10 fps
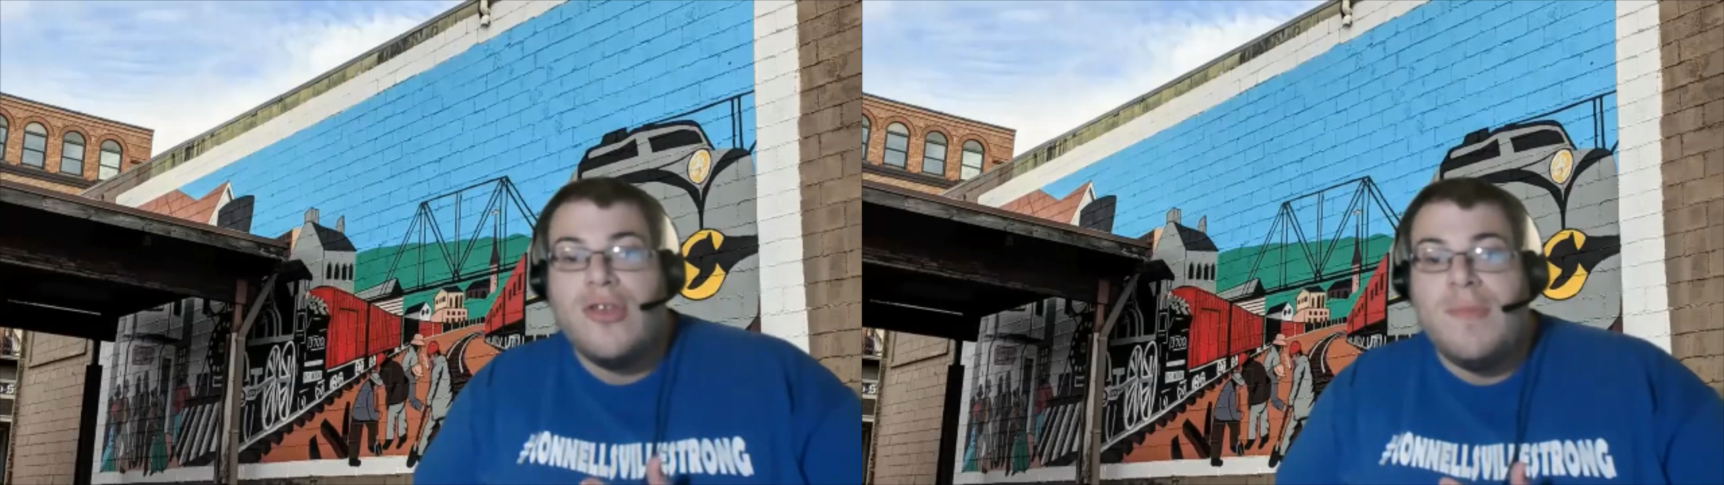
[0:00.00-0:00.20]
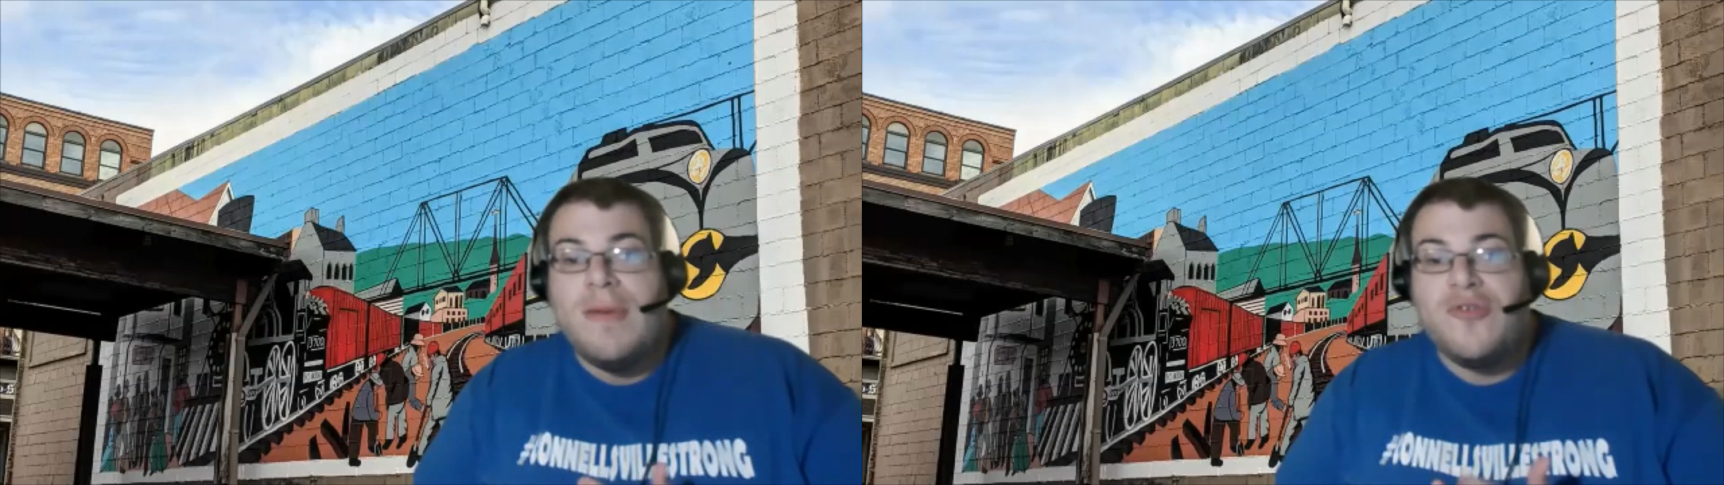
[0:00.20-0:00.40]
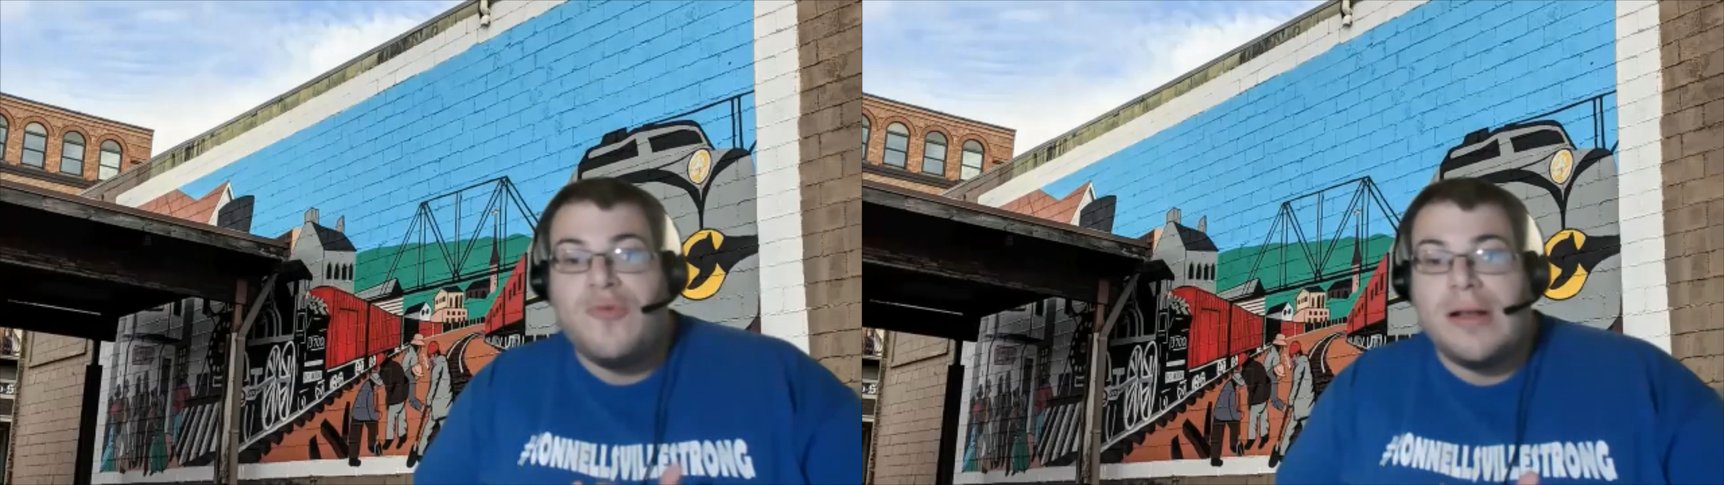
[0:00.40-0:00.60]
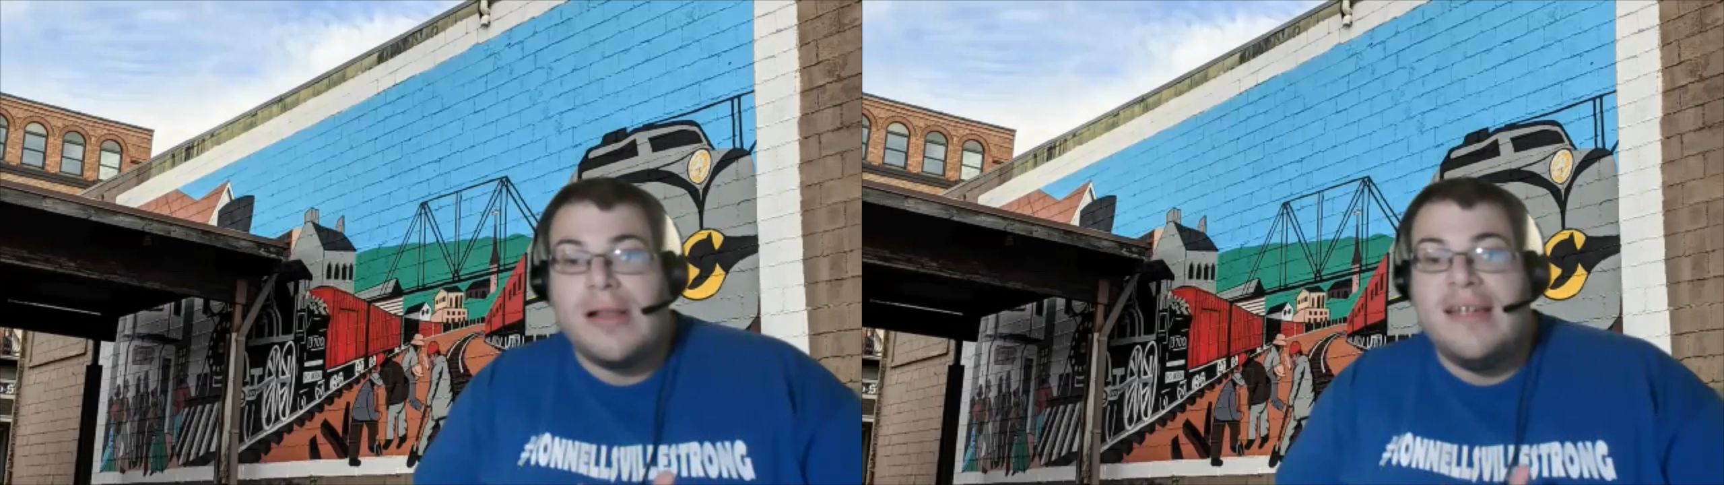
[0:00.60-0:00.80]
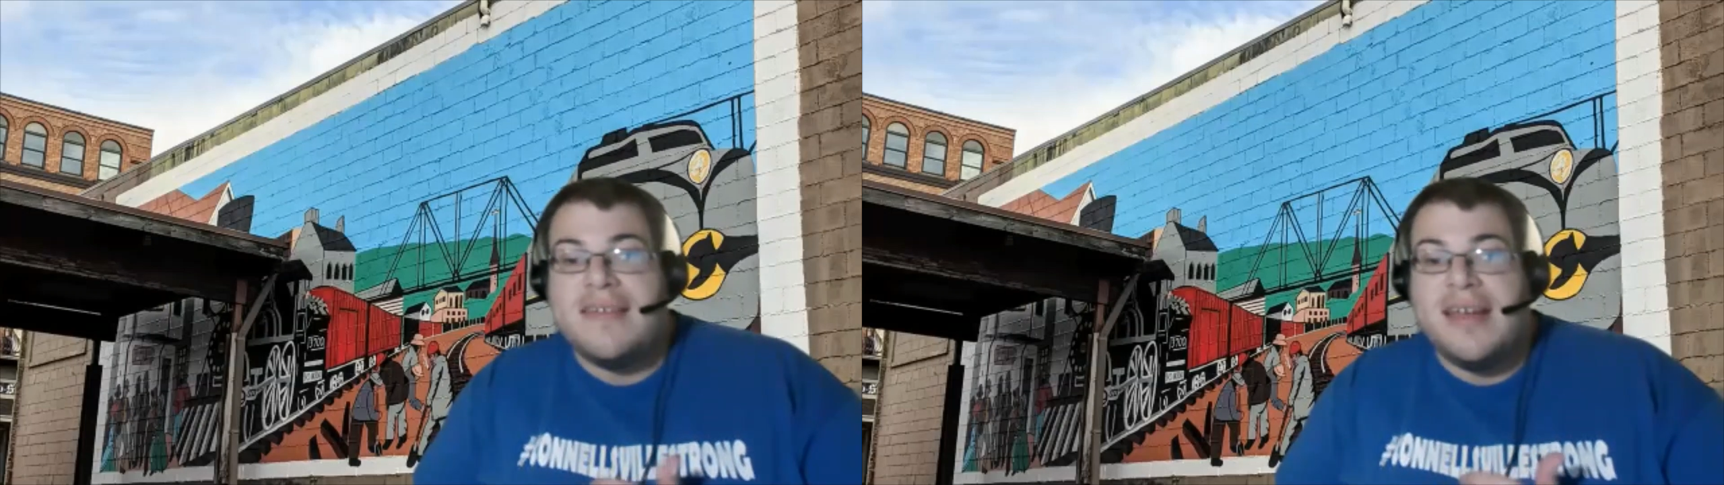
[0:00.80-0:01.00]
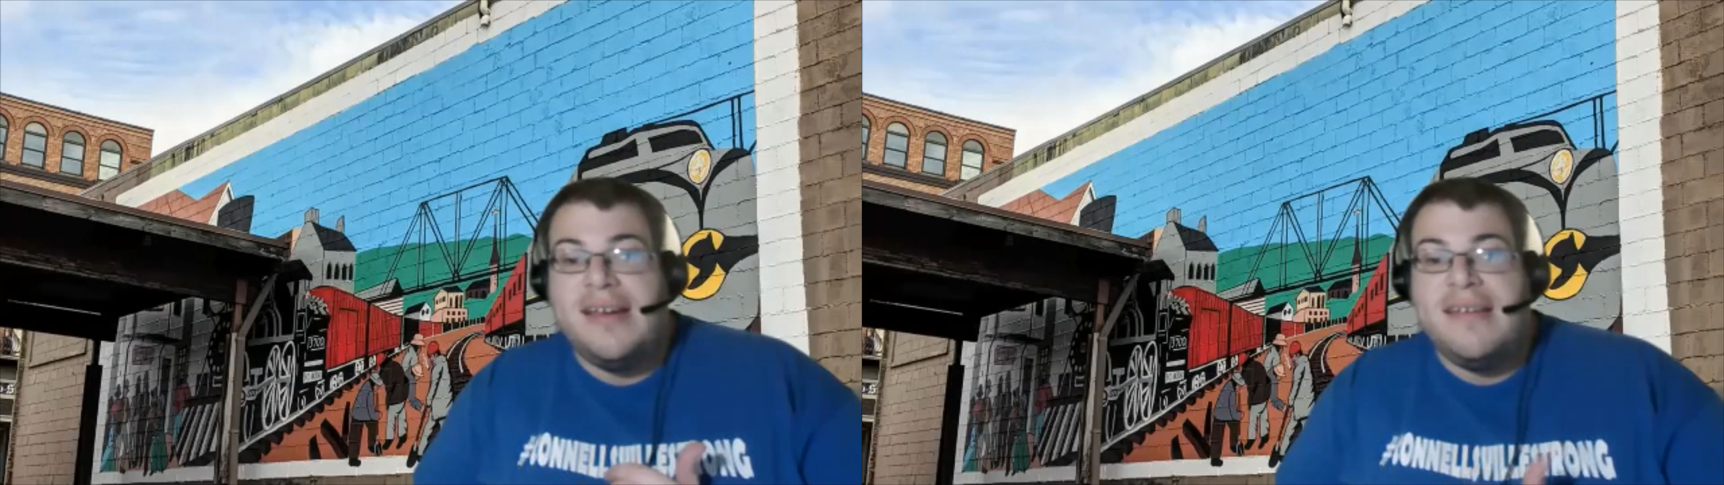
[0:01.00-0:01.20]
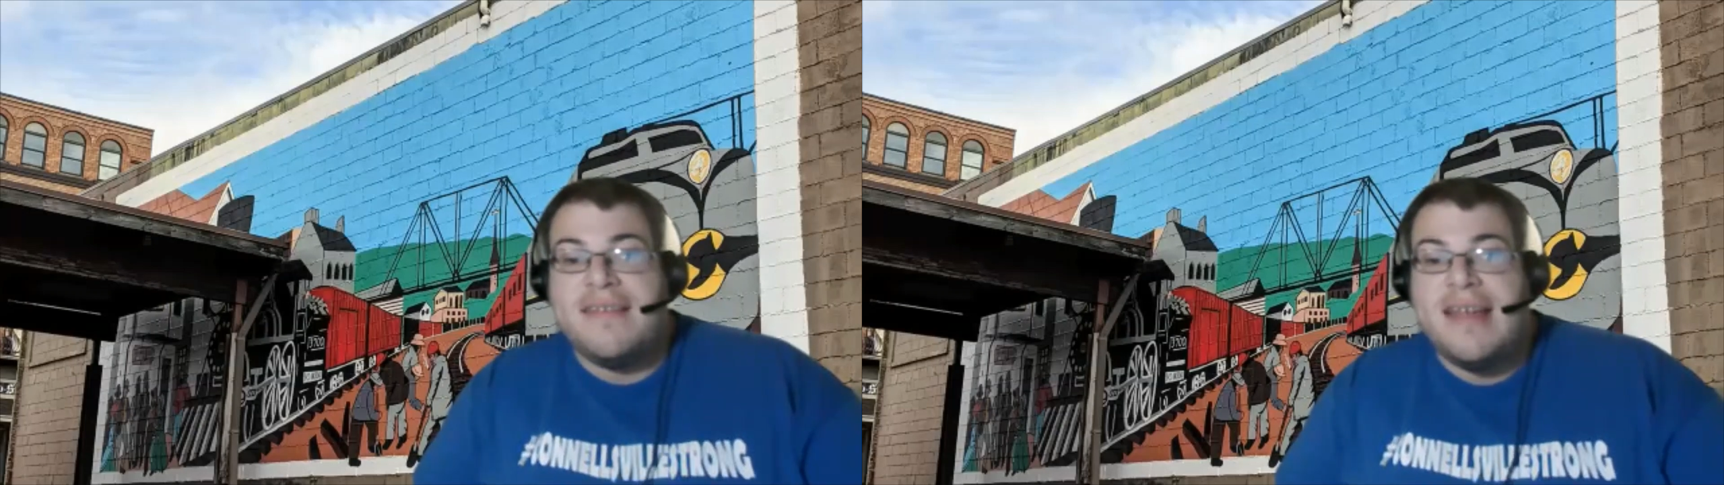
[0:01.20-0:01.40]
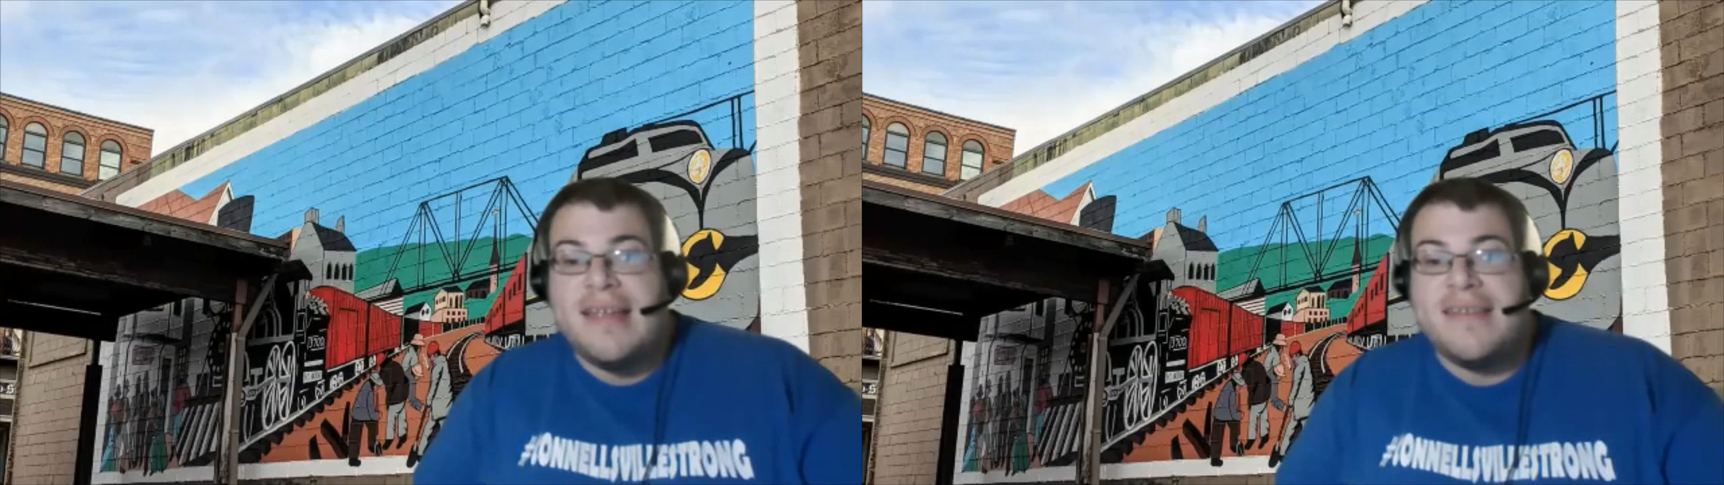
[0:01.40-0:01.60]
you must realize that it
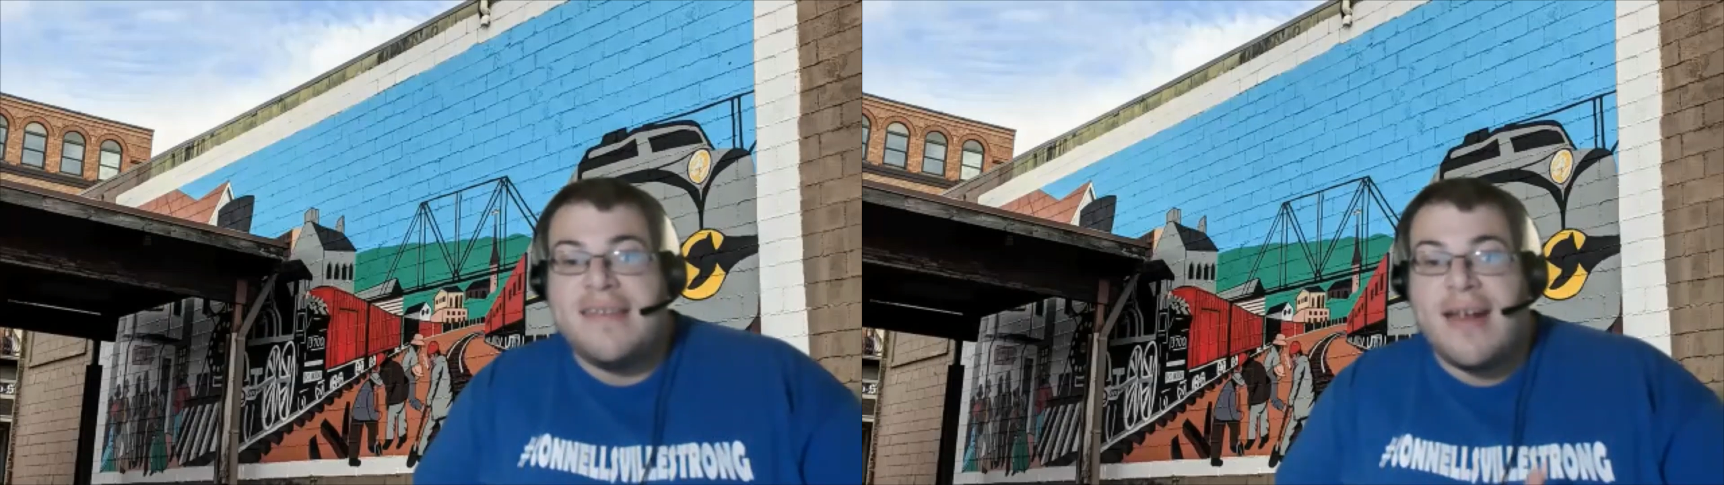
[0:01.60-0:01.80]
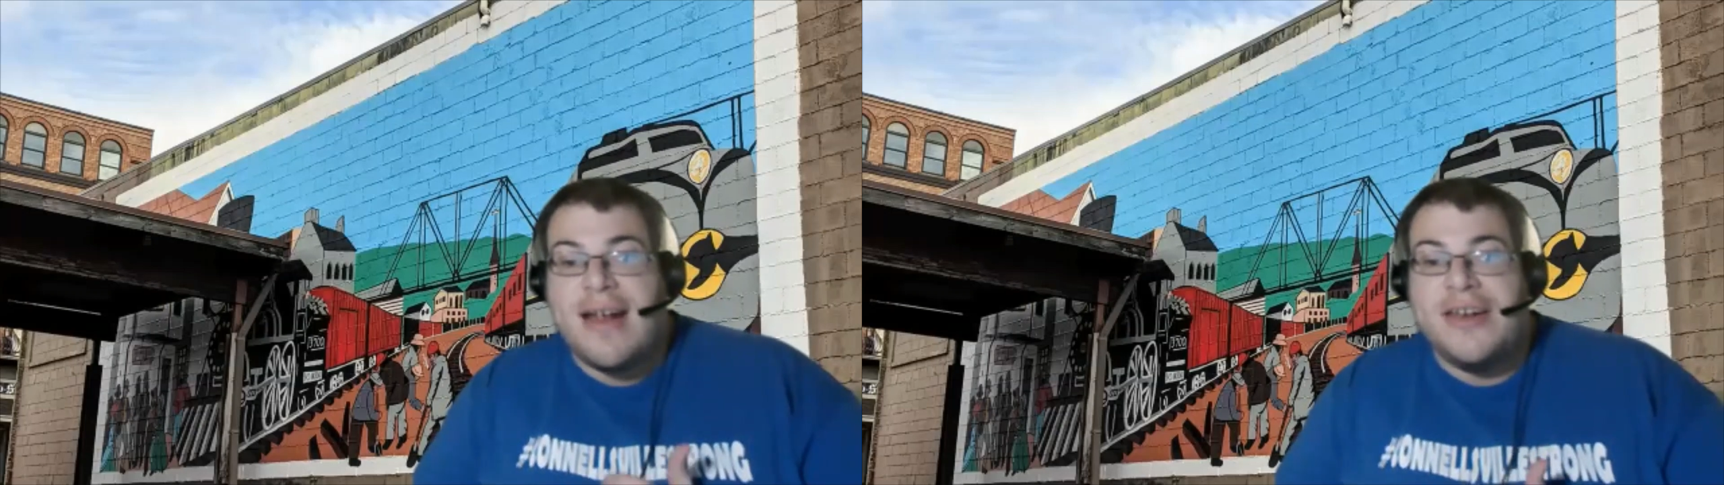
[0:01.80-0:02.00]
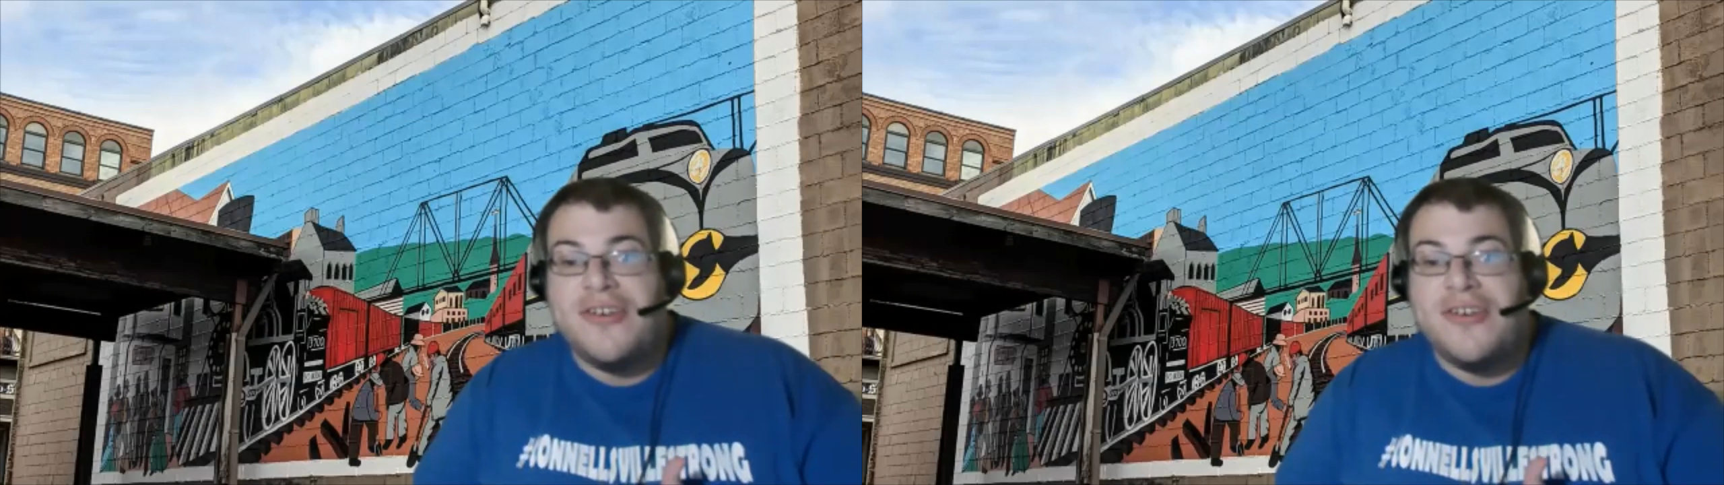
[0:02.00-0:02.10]
is necessary